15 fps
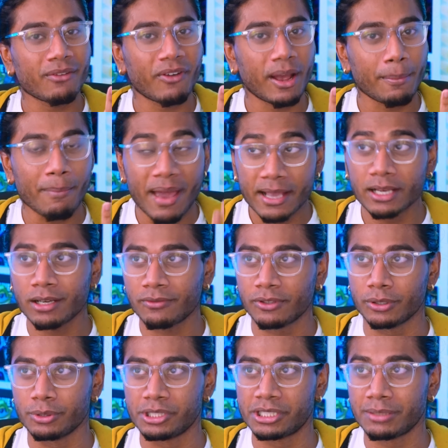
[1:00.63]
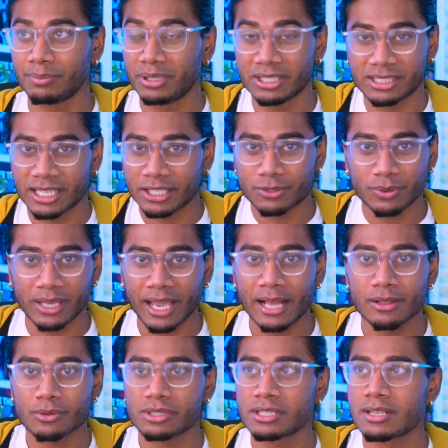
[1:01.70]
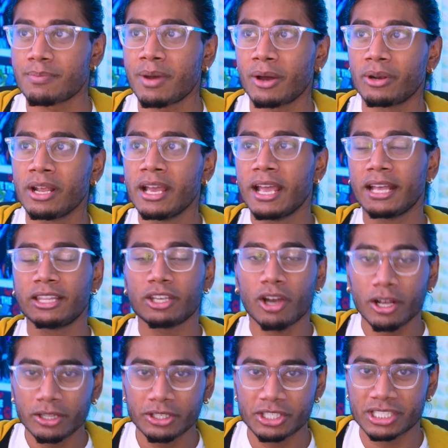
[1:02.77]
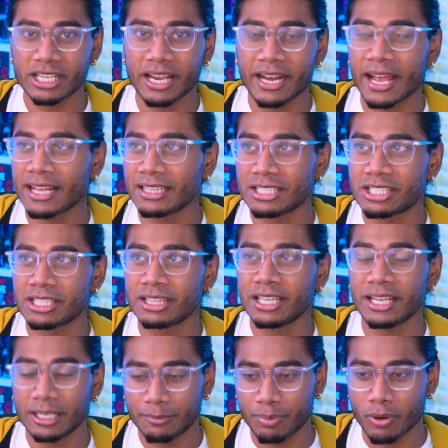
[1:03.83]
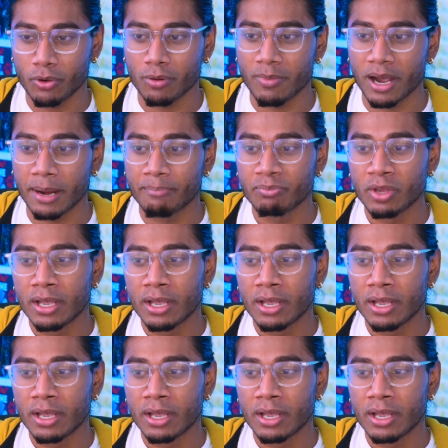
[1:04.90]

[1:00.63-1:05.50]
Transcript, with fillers: have had Mega Evolution because that's what Kalos is about, and the other side had the synthetic Pokemon.